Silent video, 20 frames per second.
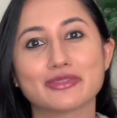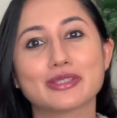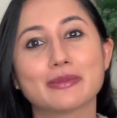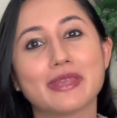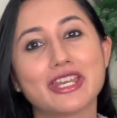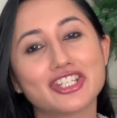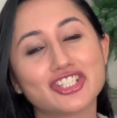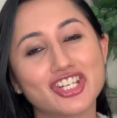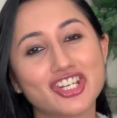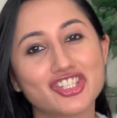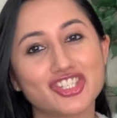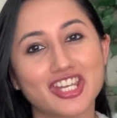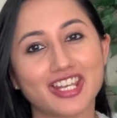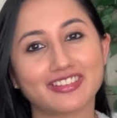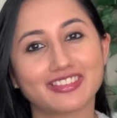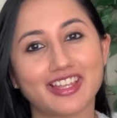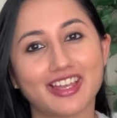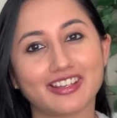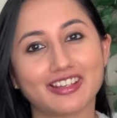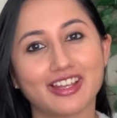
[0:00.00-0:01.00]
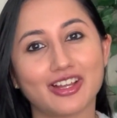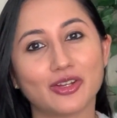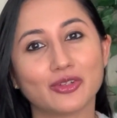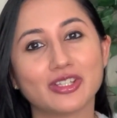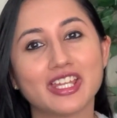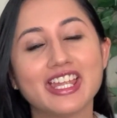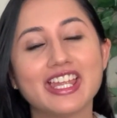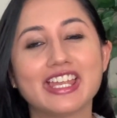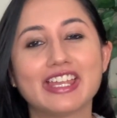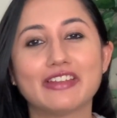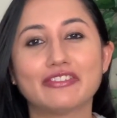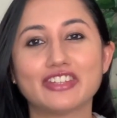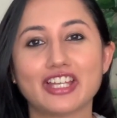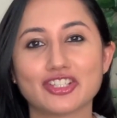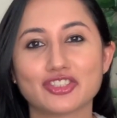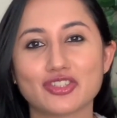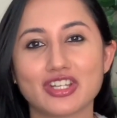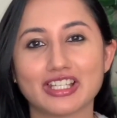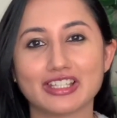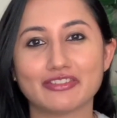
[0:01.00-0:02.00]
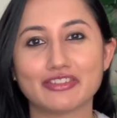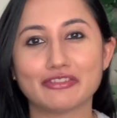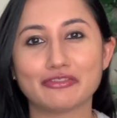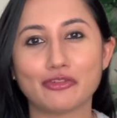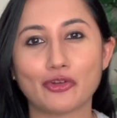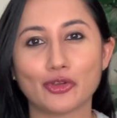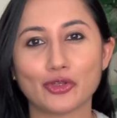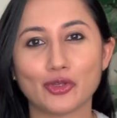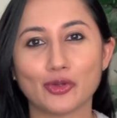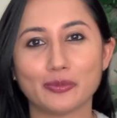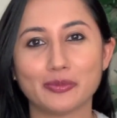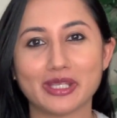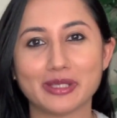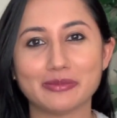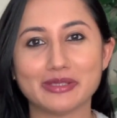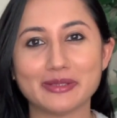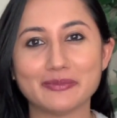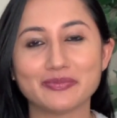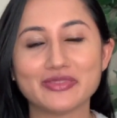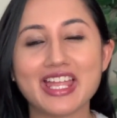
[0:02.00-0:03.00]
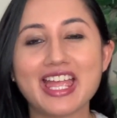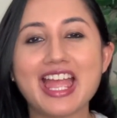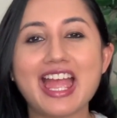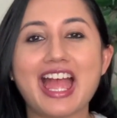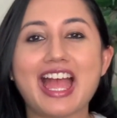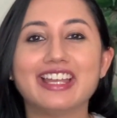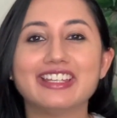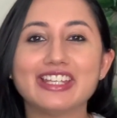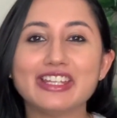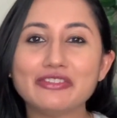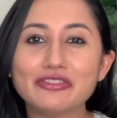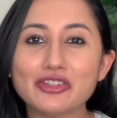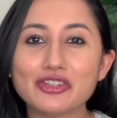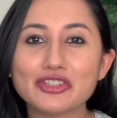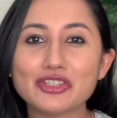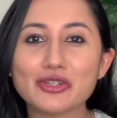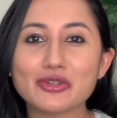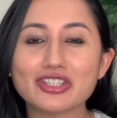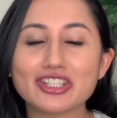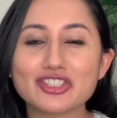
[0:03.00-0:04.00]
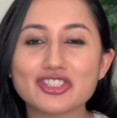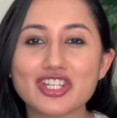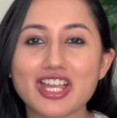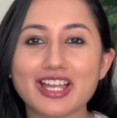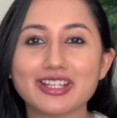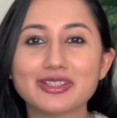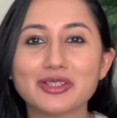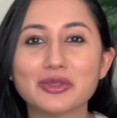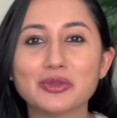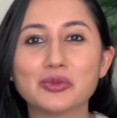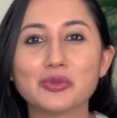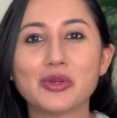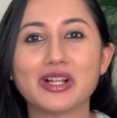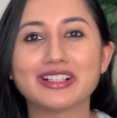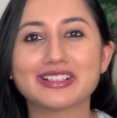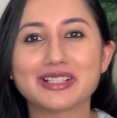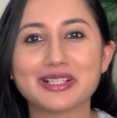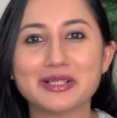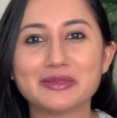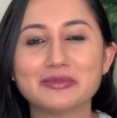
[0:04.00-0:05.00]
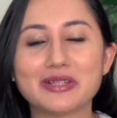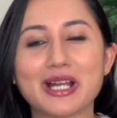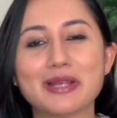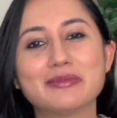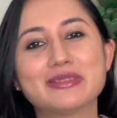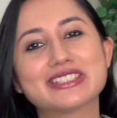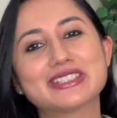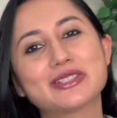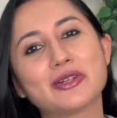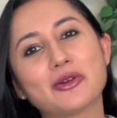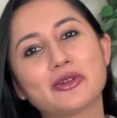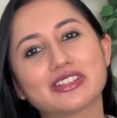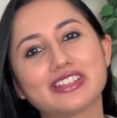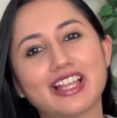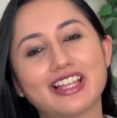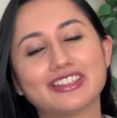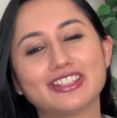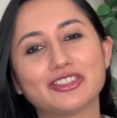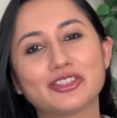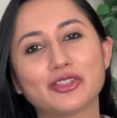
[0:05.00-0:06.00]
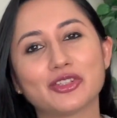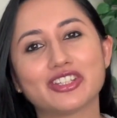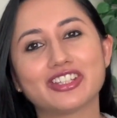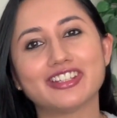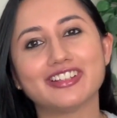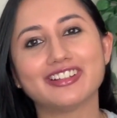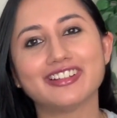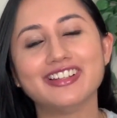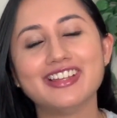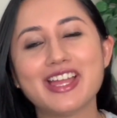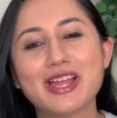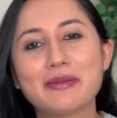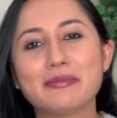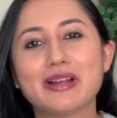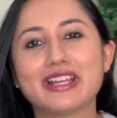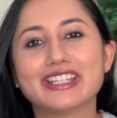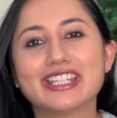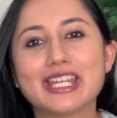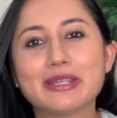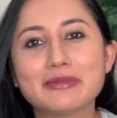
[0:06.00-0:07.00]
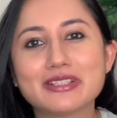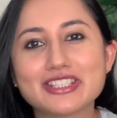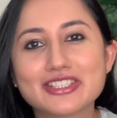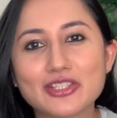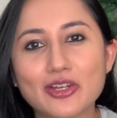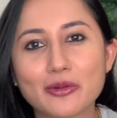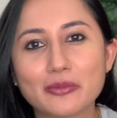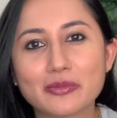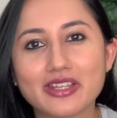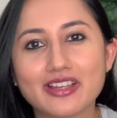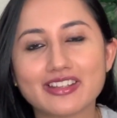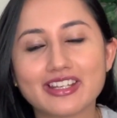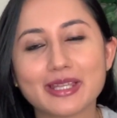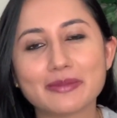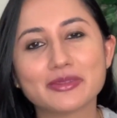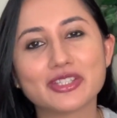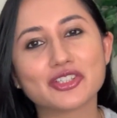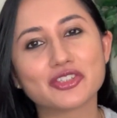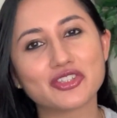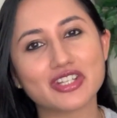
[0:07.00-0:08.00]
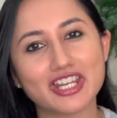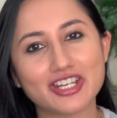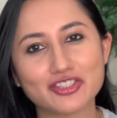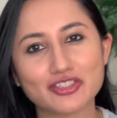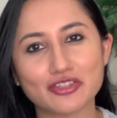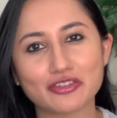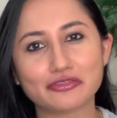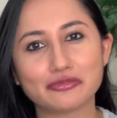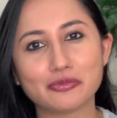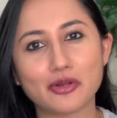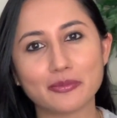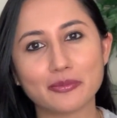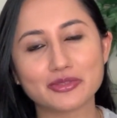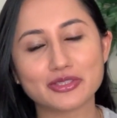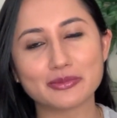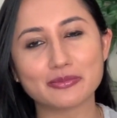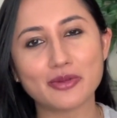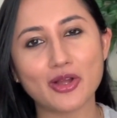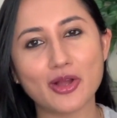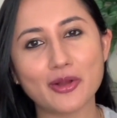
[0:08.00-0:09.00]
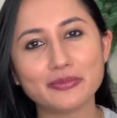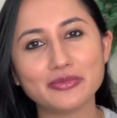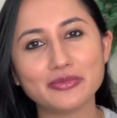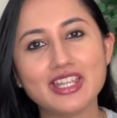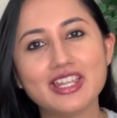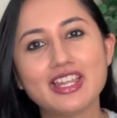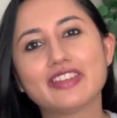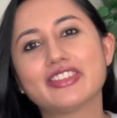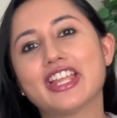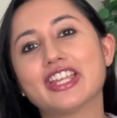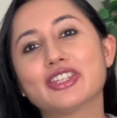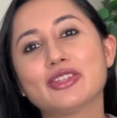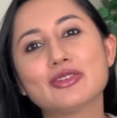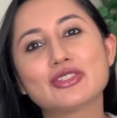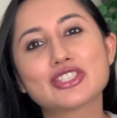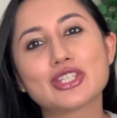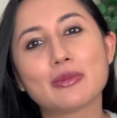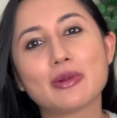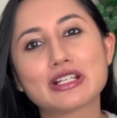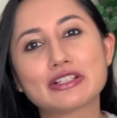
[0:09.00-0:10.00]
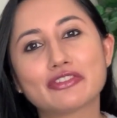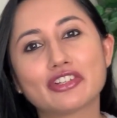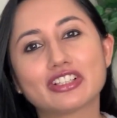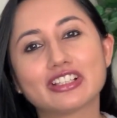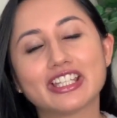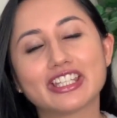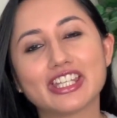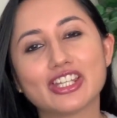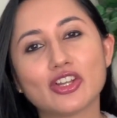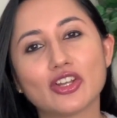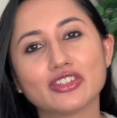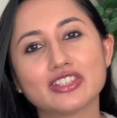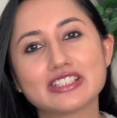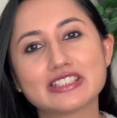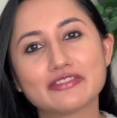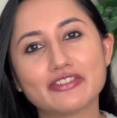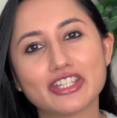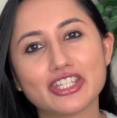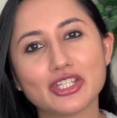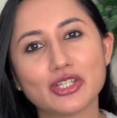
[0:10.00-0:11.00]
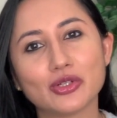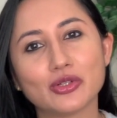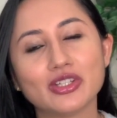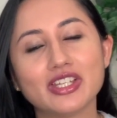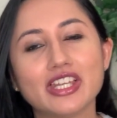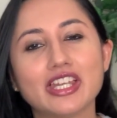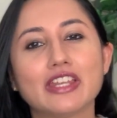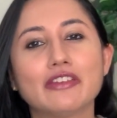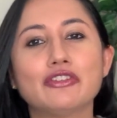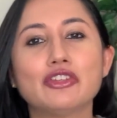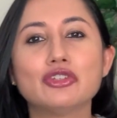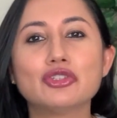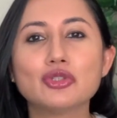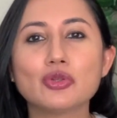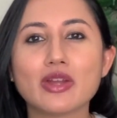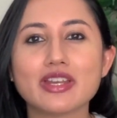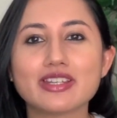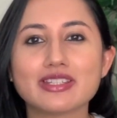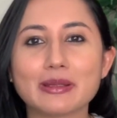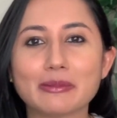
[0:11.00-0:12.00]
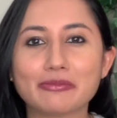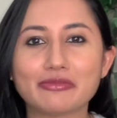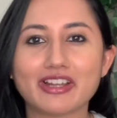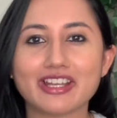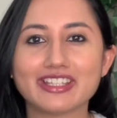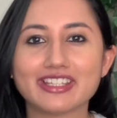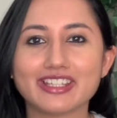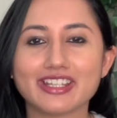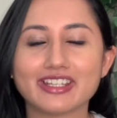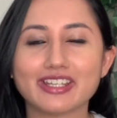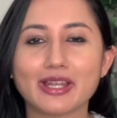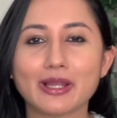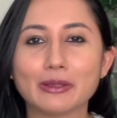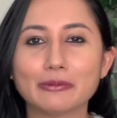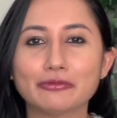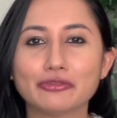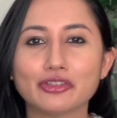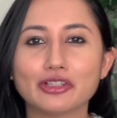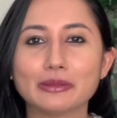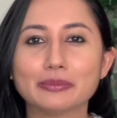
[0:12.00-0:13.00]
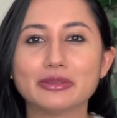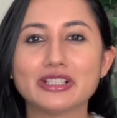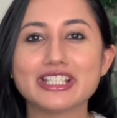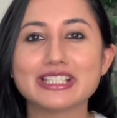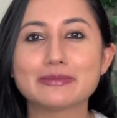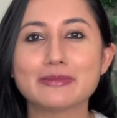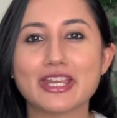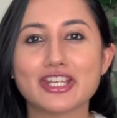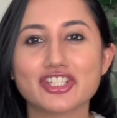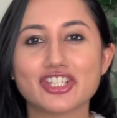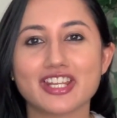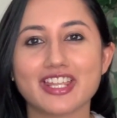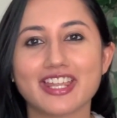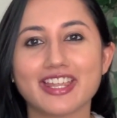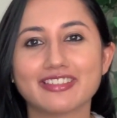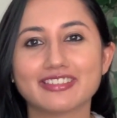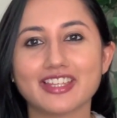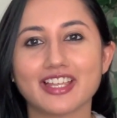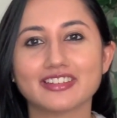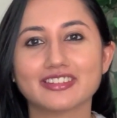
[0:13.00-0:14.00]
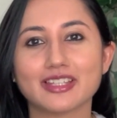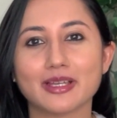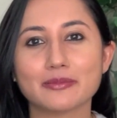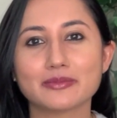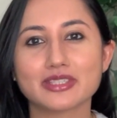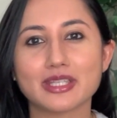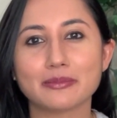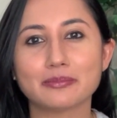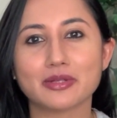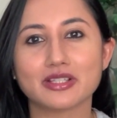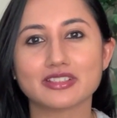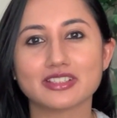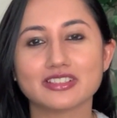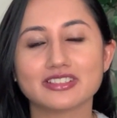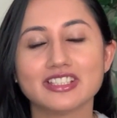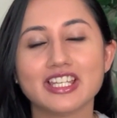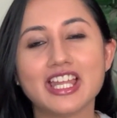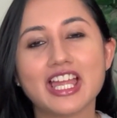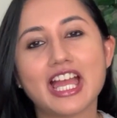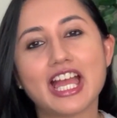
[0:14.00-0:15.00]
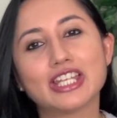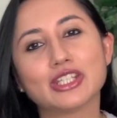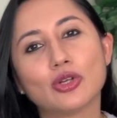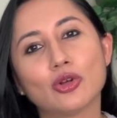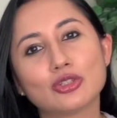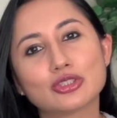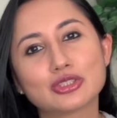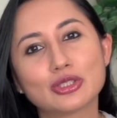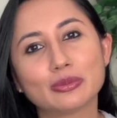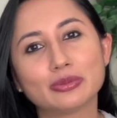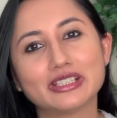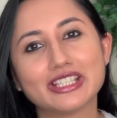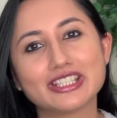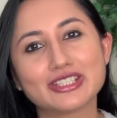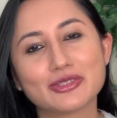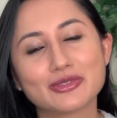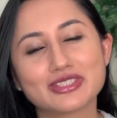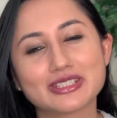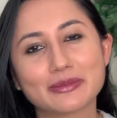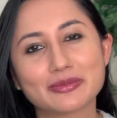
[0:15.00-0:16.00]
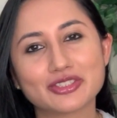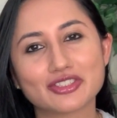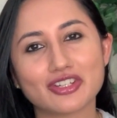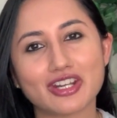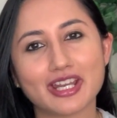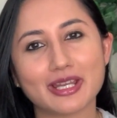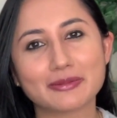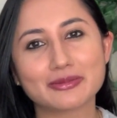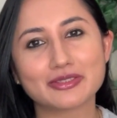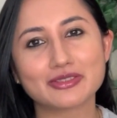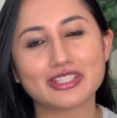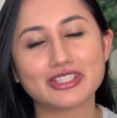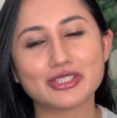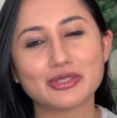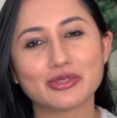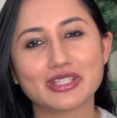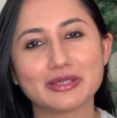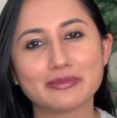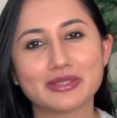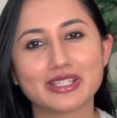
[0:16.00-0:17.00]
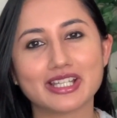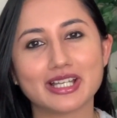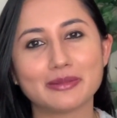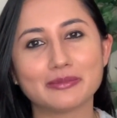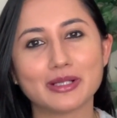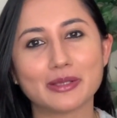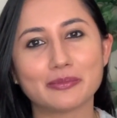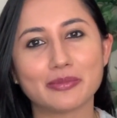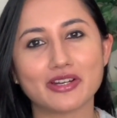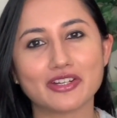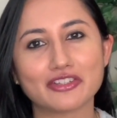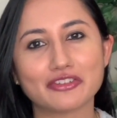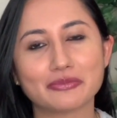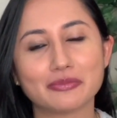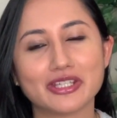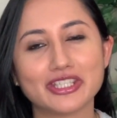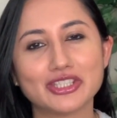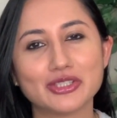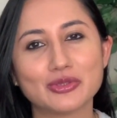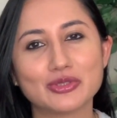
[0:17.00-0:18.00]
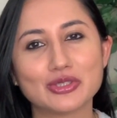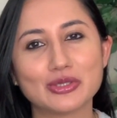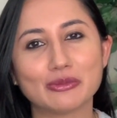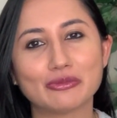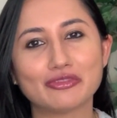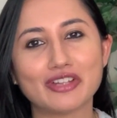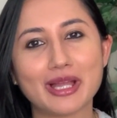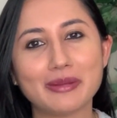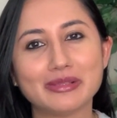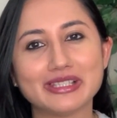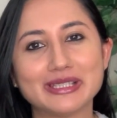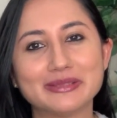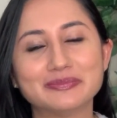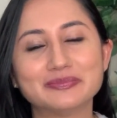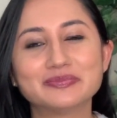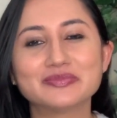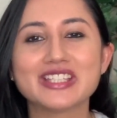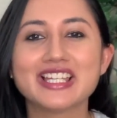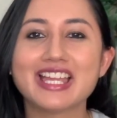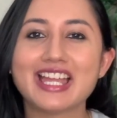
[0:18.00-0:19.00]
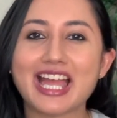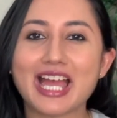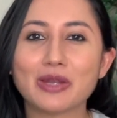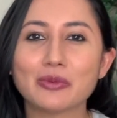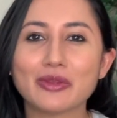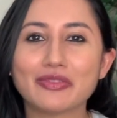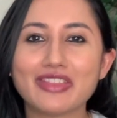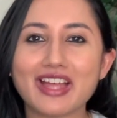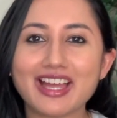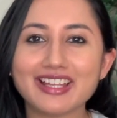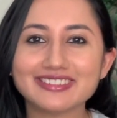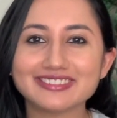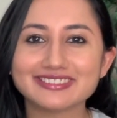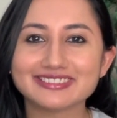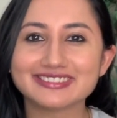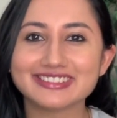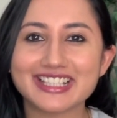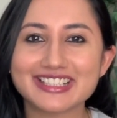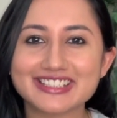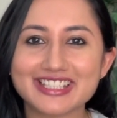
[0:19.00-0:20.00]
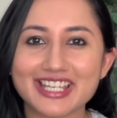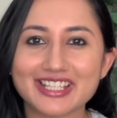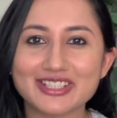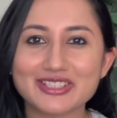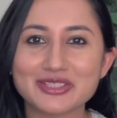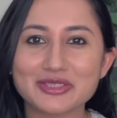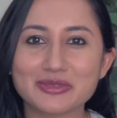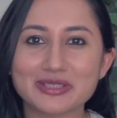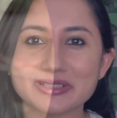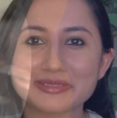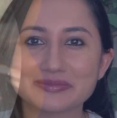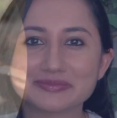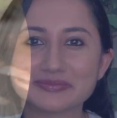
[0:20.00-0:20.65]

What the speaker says: So make sure to check that out if that's relevant for your baby. And if you're new to the channel, welcome. I'm so glad that you're here. My name is Soumya and I'm the creator of Mom to Mom. Thank you so much for clicking on this video. If you do end up finding it helpful, please make sure to hit that thumbs up button and also please do subscribe so that you can become a part of my YouTube family. And with that, let's get into it.